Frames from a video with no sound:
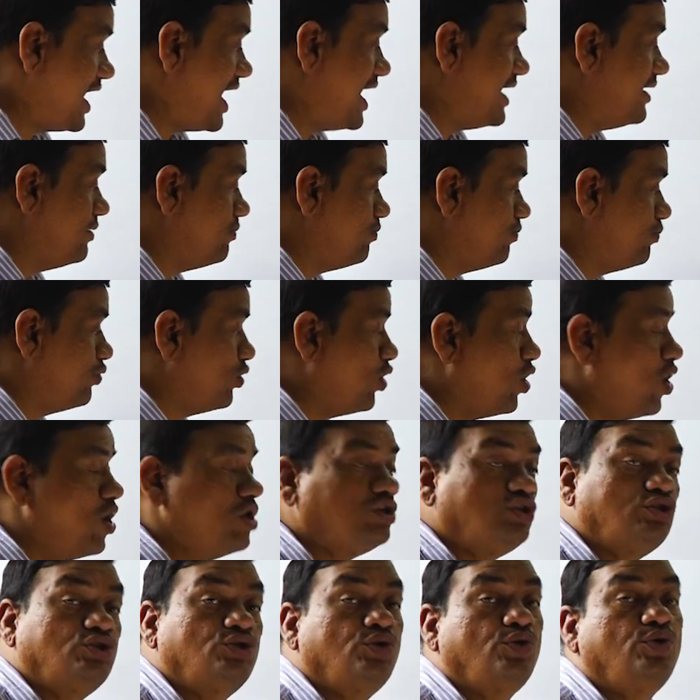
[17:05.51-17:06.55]
and
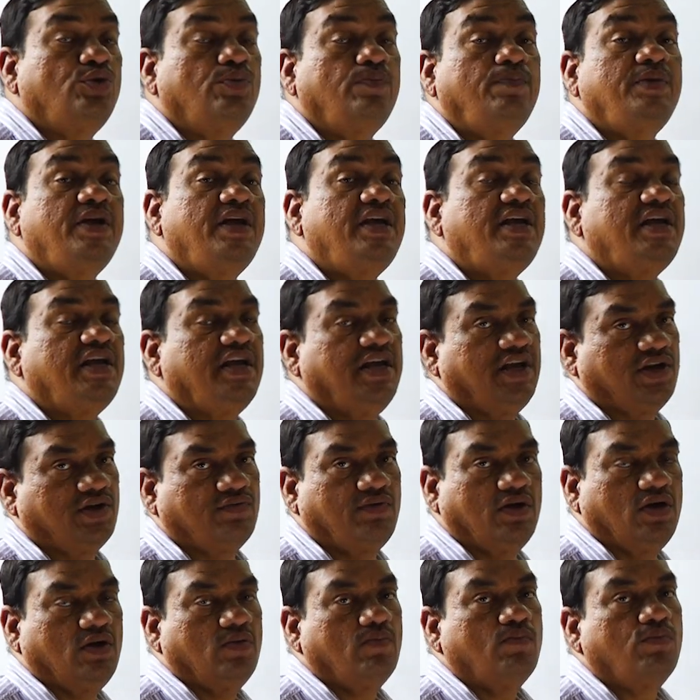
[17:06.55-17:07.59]
both should be
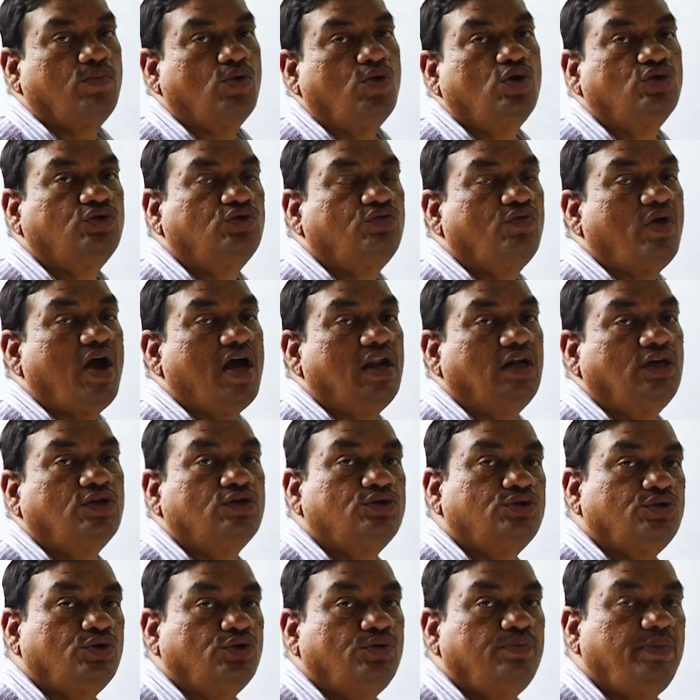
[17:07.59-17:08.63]
equal, both values
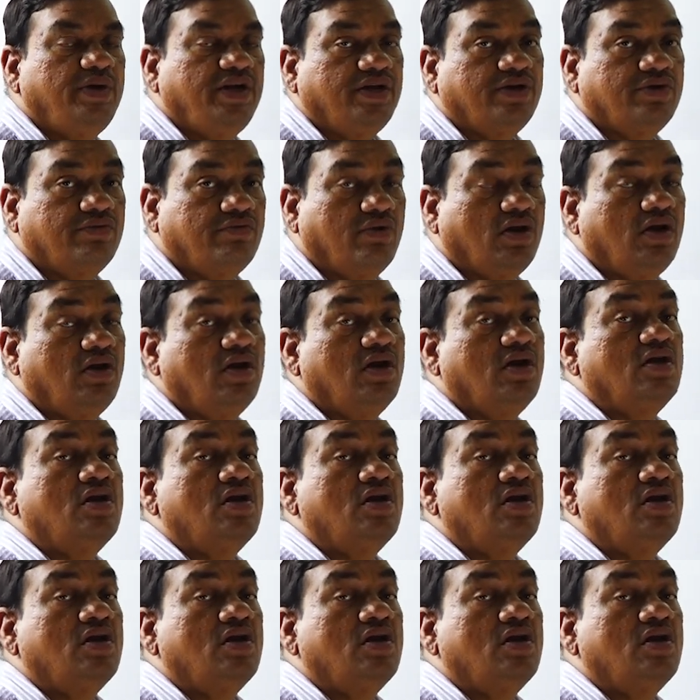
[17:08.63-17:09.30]
should be equal.